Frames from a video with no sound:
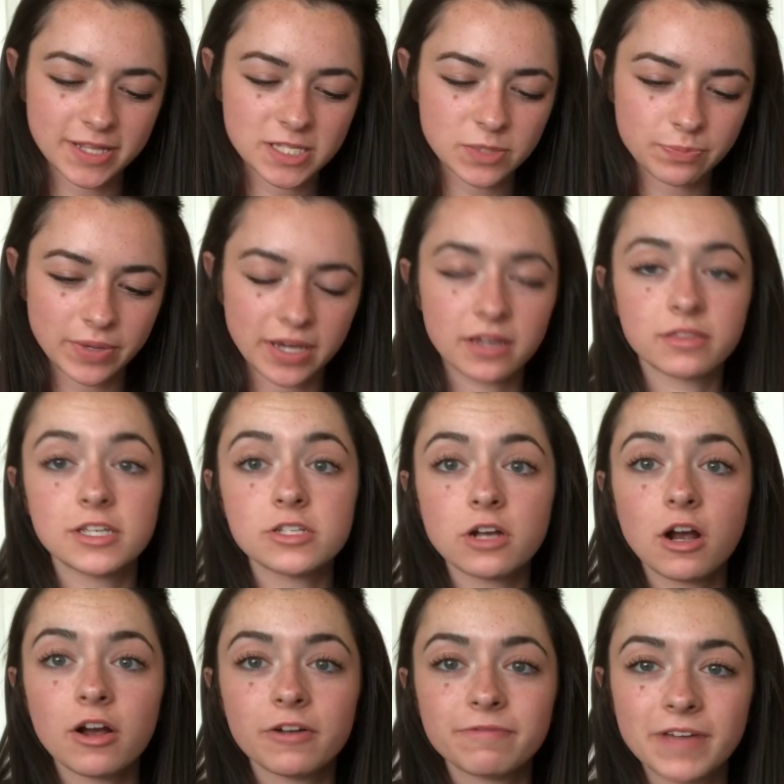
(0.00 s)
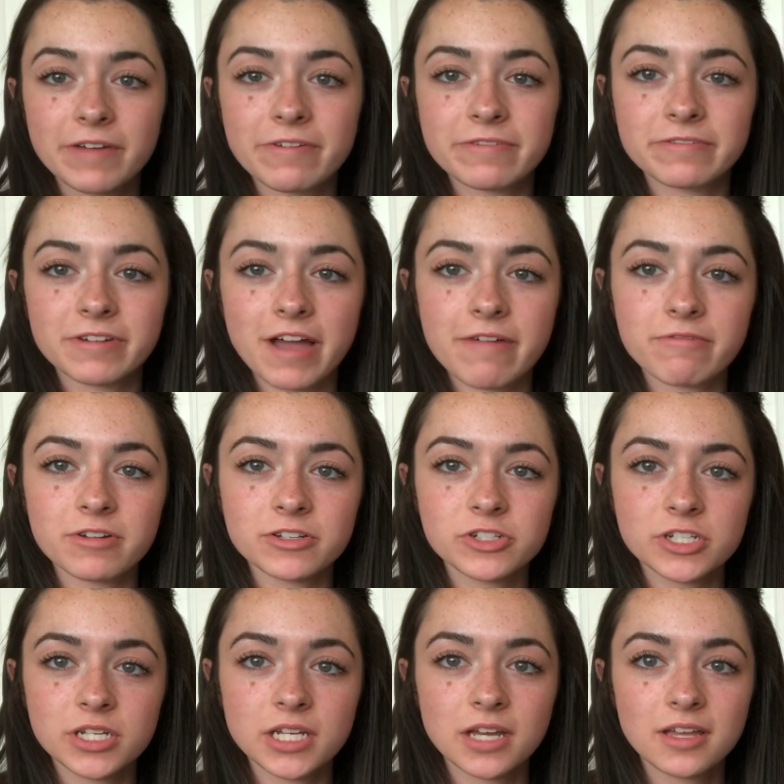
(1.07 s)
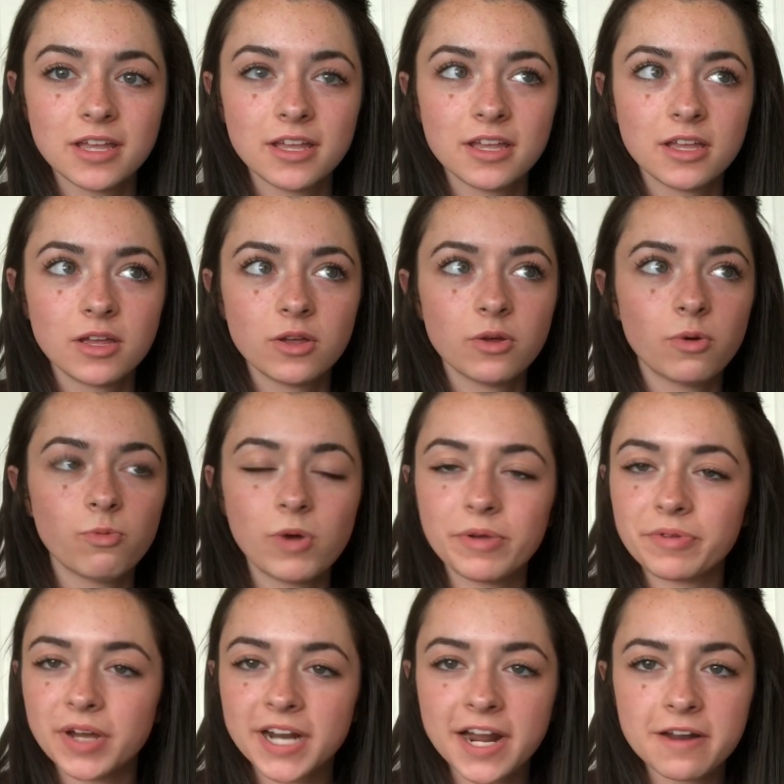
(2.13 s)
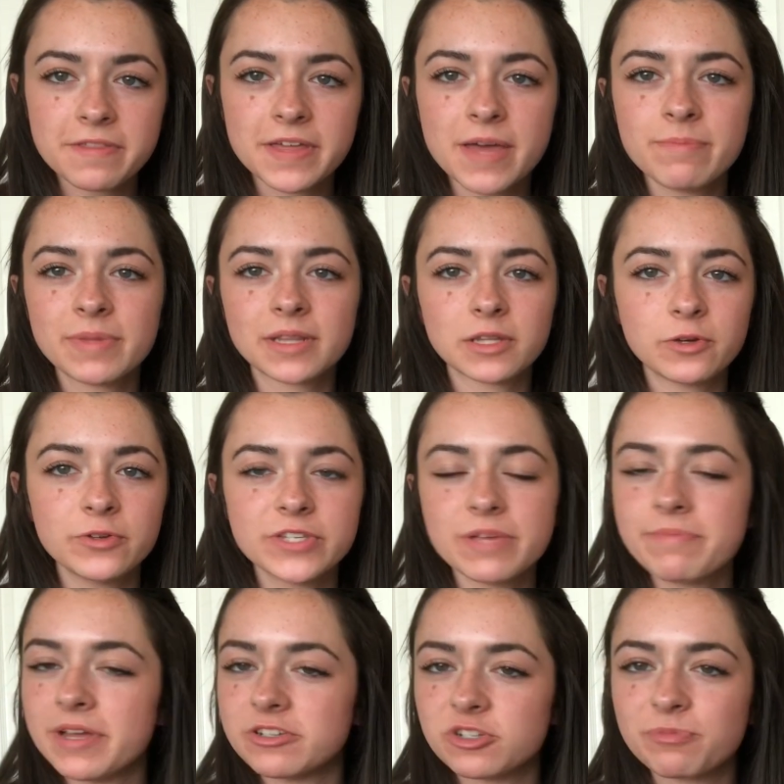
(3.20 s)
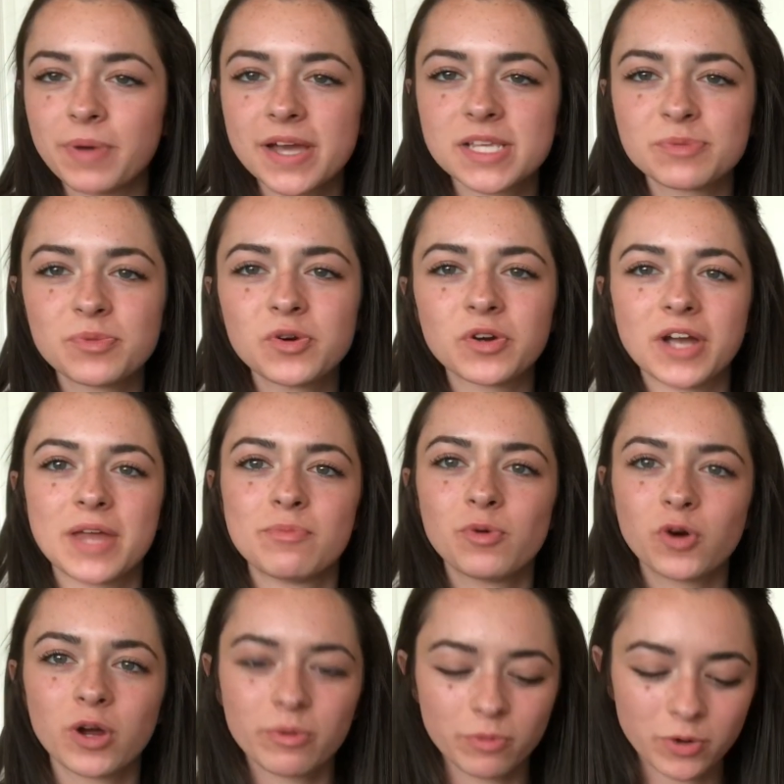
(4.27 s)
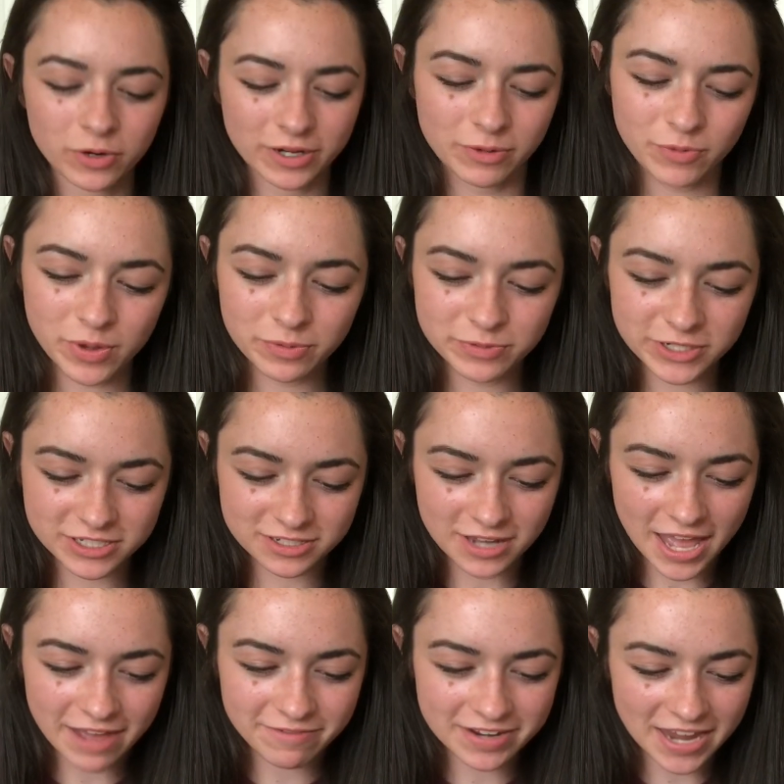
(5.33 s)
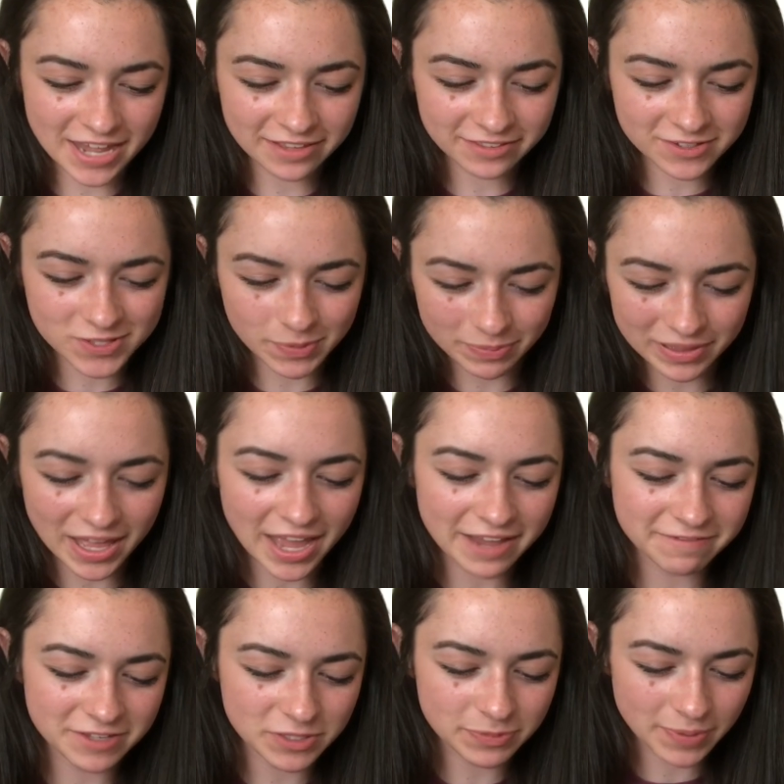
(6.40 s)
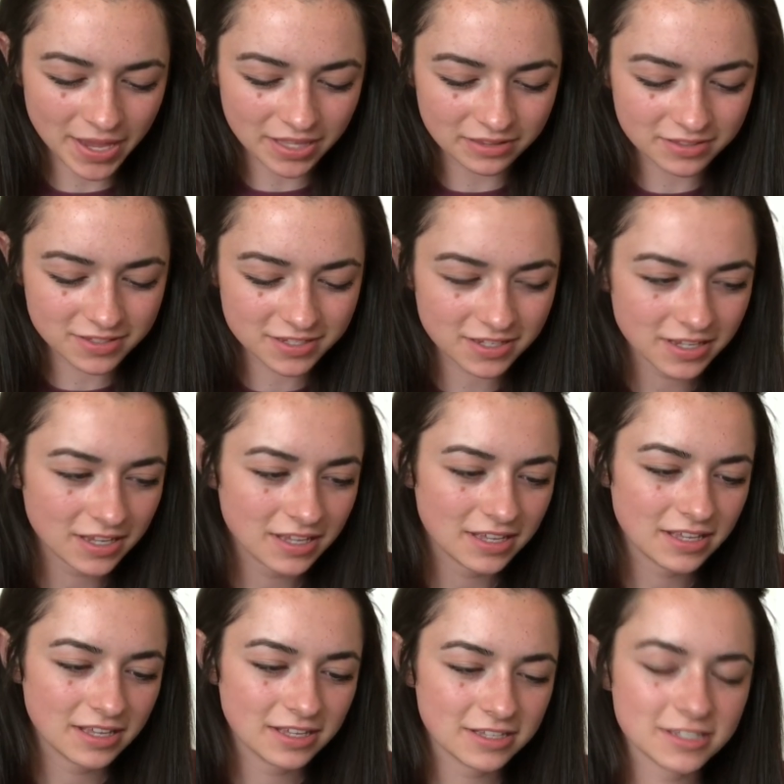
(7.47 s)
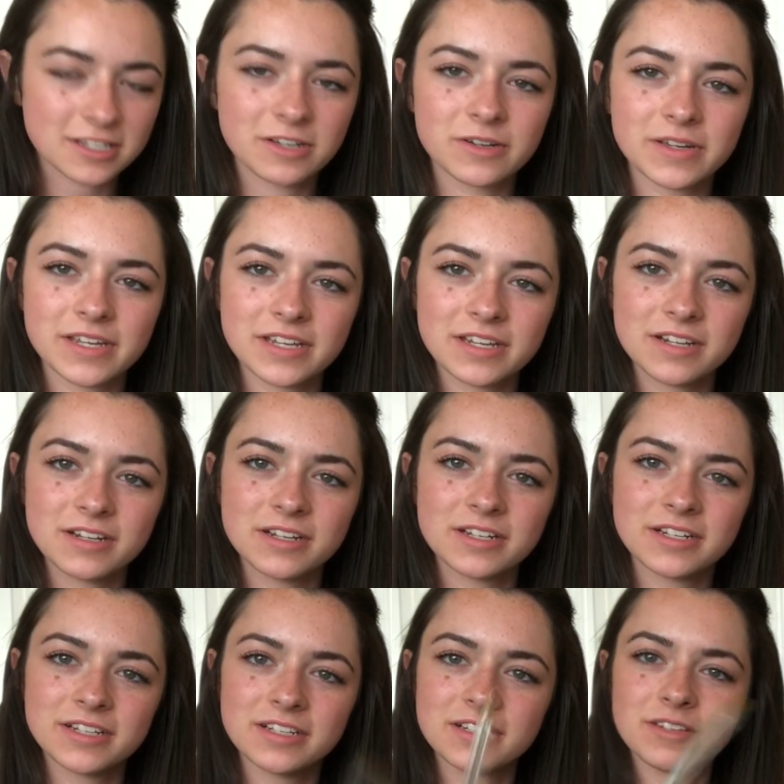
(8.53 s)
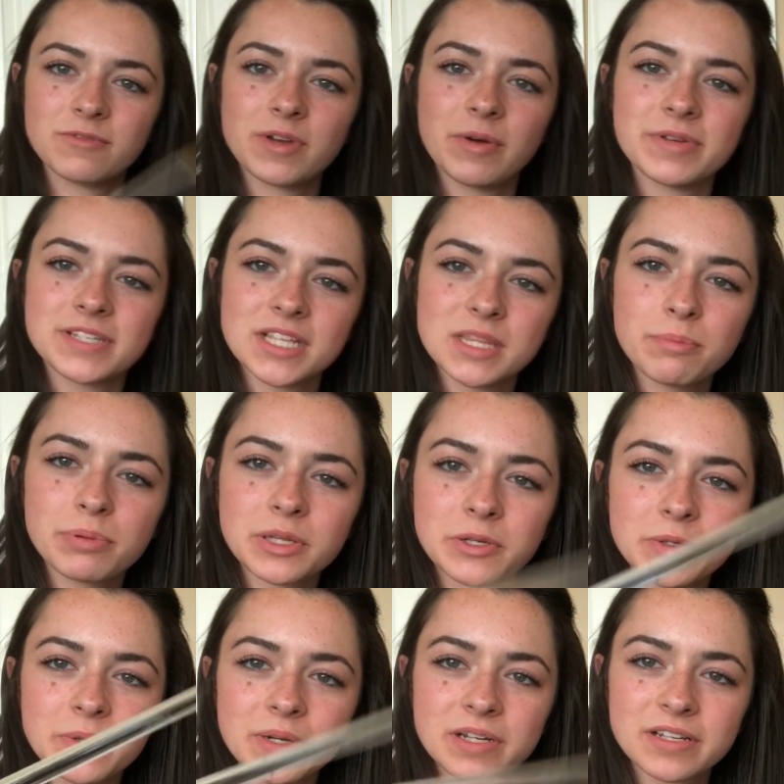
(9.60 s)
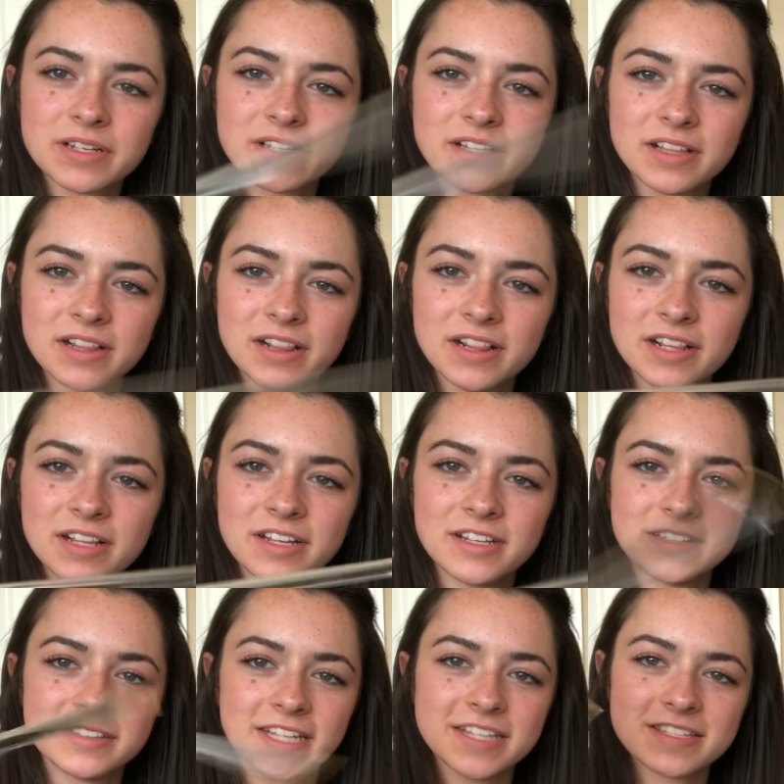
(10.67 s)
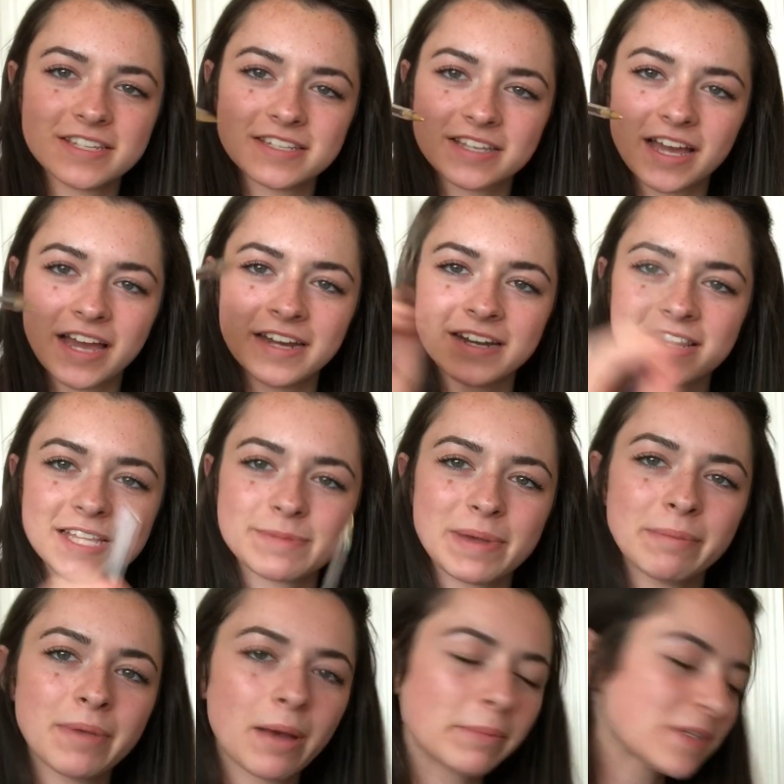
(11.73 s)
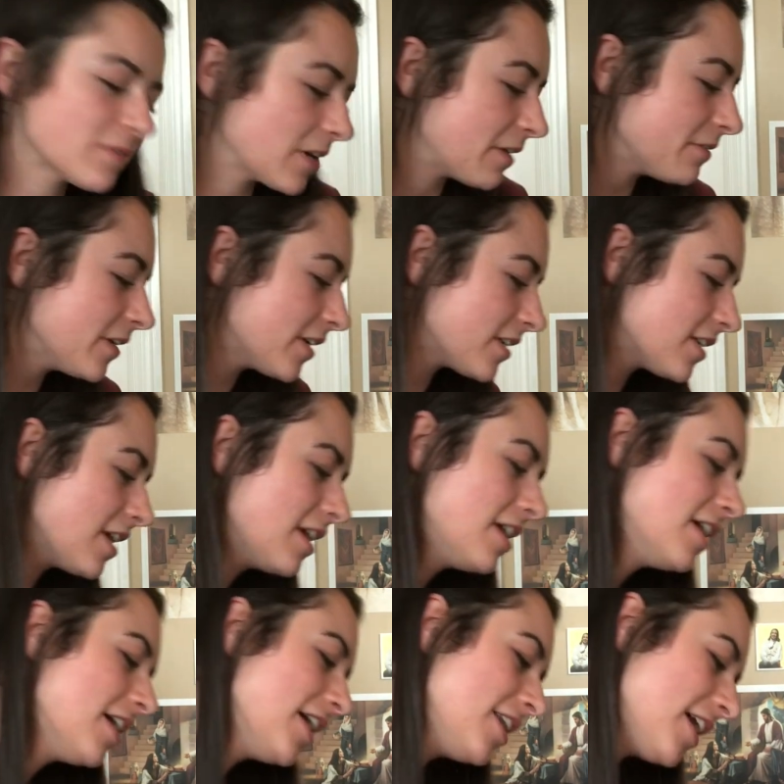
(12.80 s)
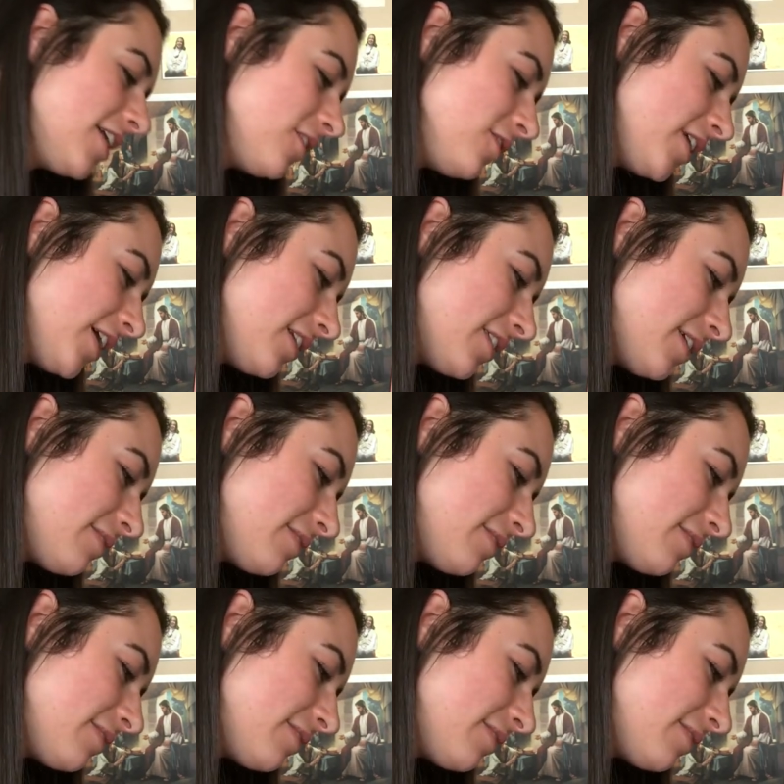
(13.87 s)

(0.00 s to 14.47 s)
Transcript: it's a Bic. These are her favorite forever. We run out of them and lose them, and she buys more and more and more. We just have an endless supply of these pens. So here, we always get the blue. That's this kind, that's my mom's favorite. And I don't like